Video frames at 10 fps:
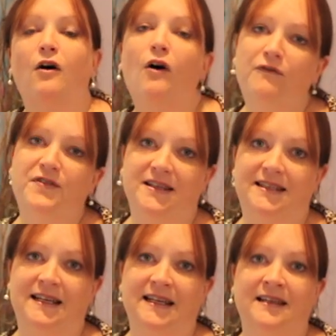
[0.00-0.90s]

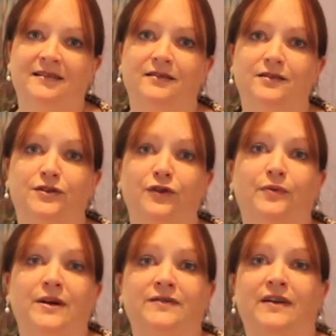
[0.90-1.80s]
Obviously,
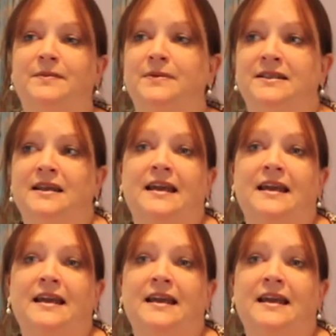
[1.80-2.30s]
software developers,